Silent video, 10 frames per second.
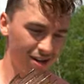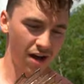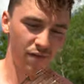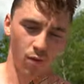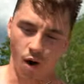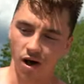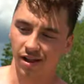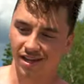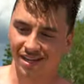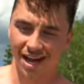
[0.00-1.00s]
of a
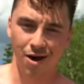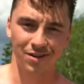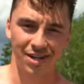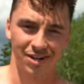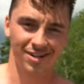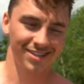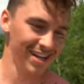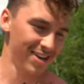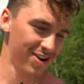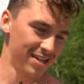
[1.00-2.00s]
walleye out here
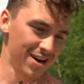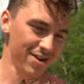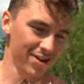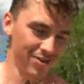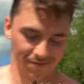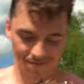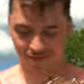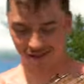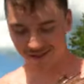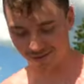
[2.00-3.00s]
in Ontario.
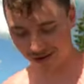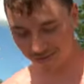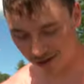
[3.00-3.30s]
We got a